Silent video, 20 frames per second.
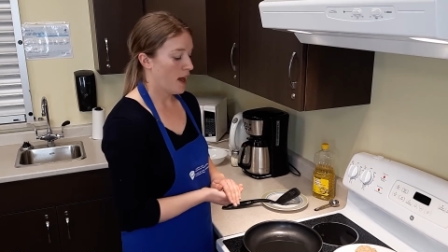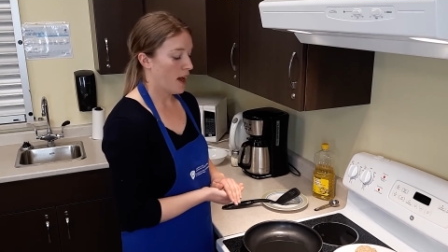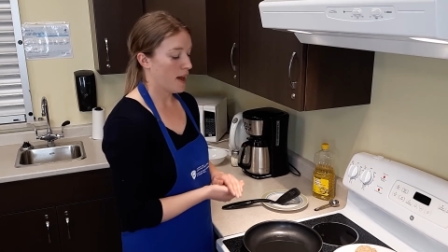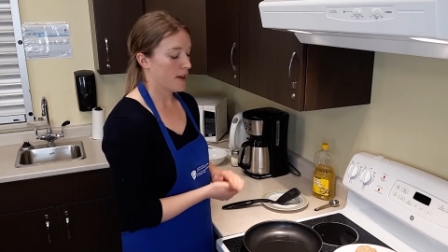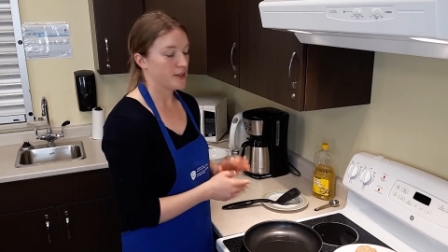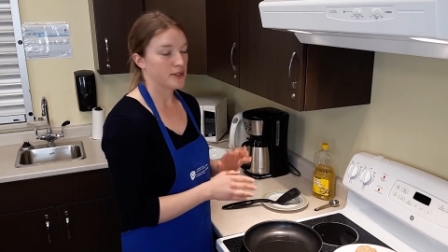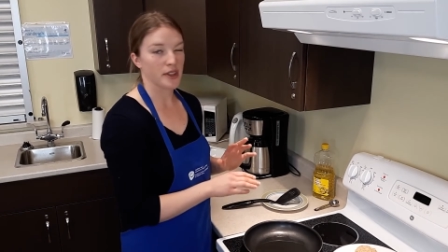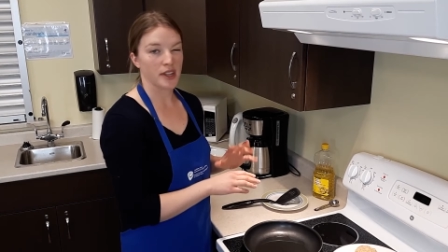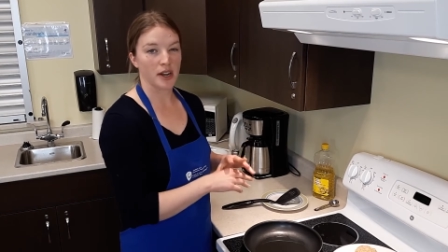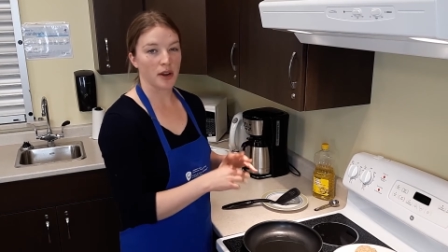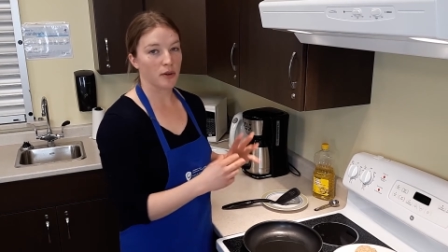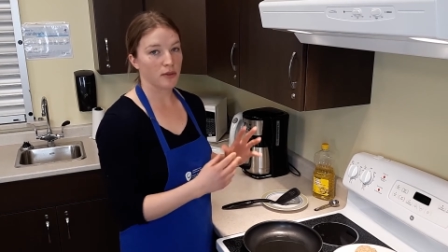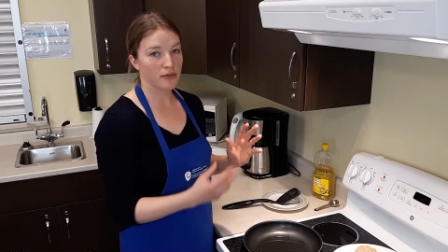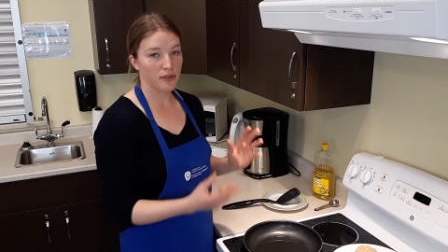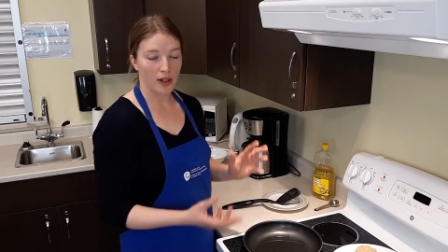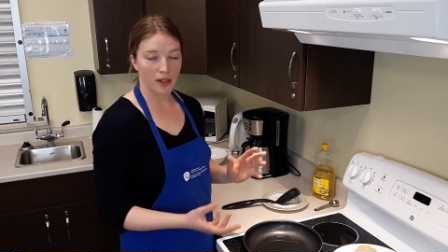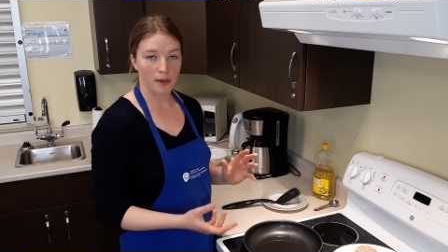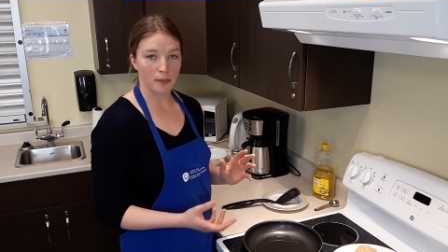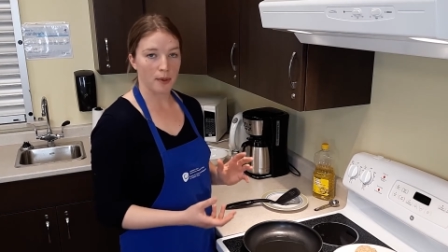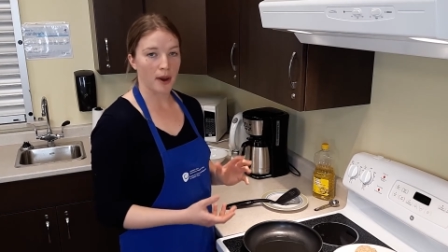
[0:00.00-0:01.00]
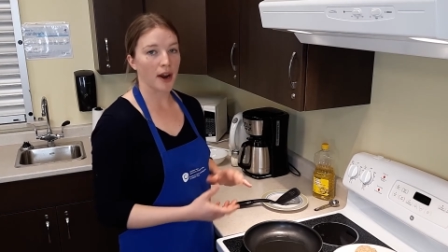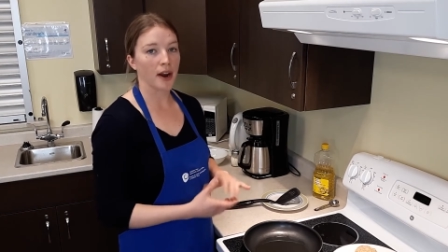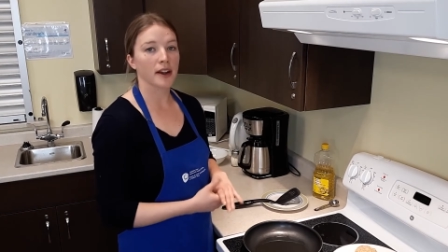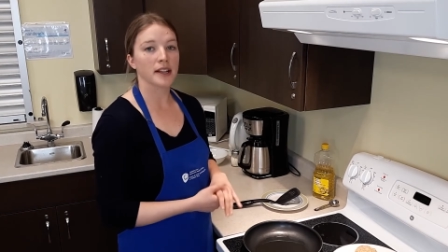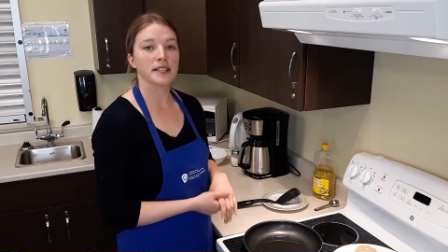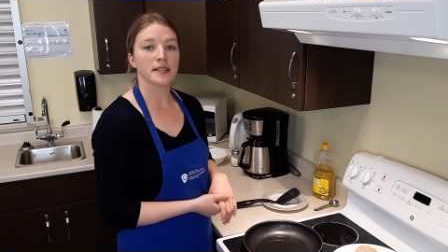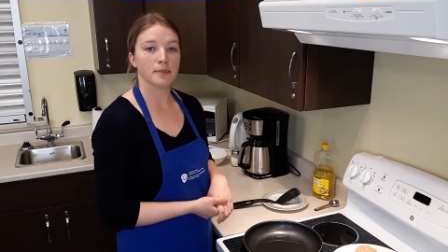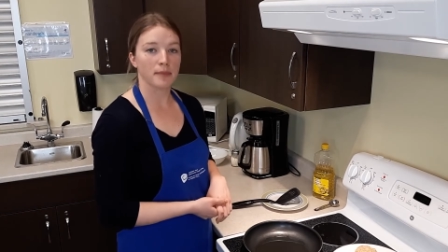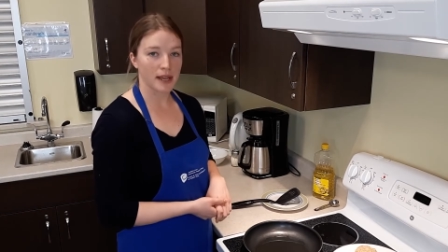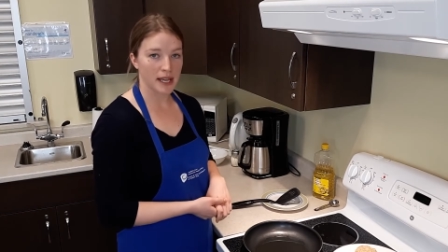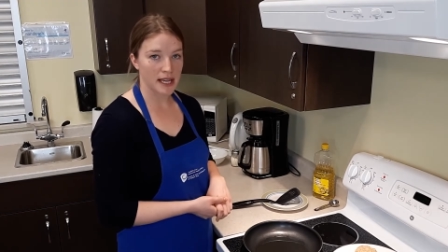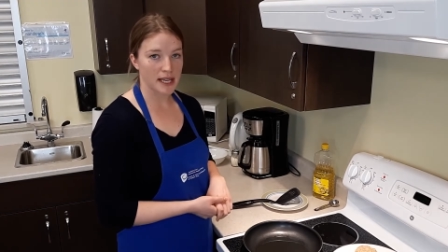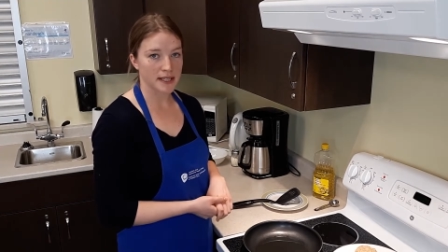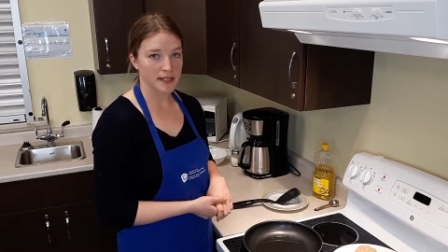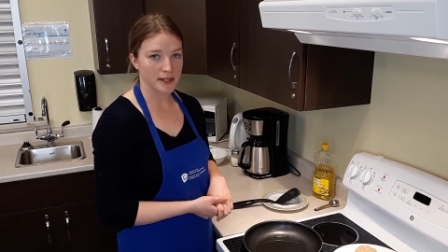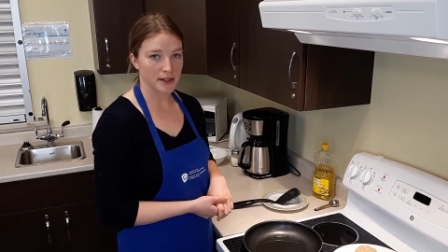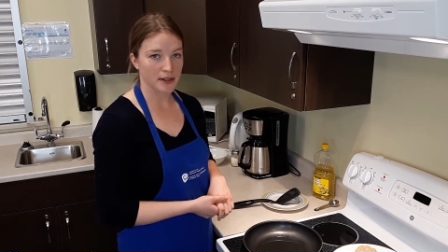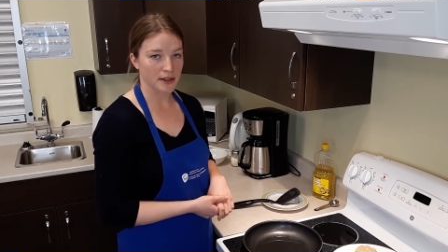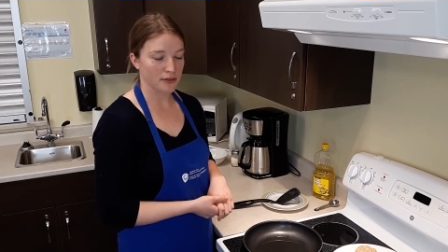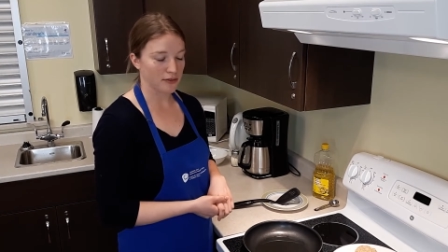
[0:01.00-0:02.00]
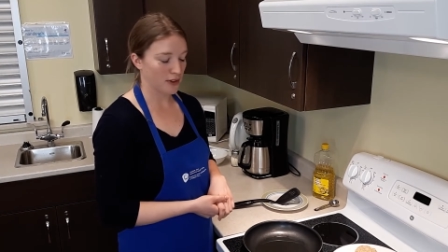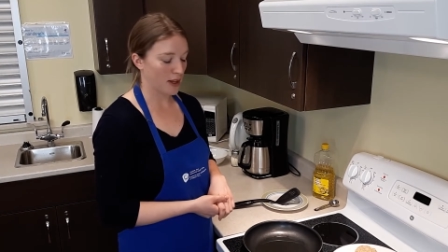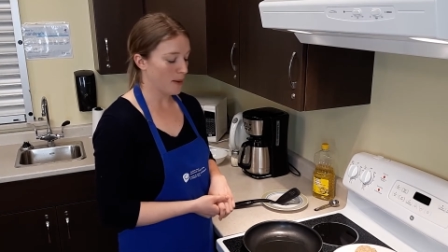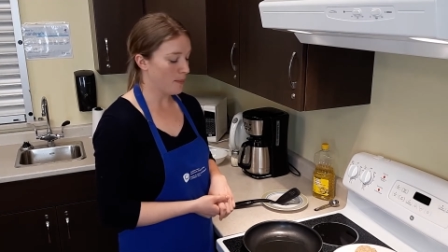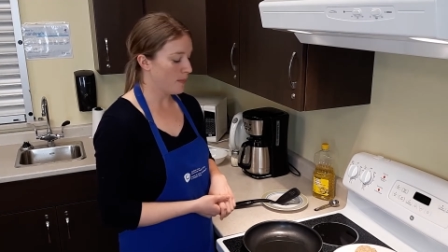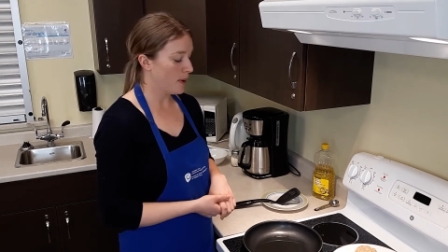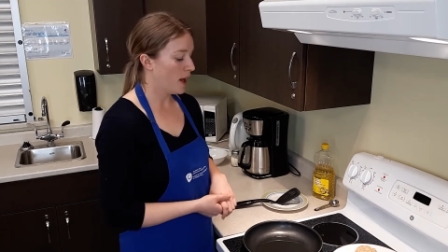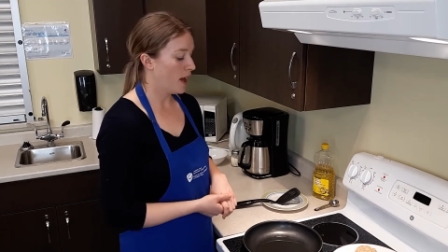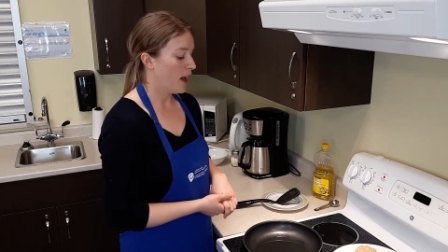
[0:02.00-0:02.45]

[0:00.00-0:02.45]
so they don't fall apart. It's a bit easier to flip.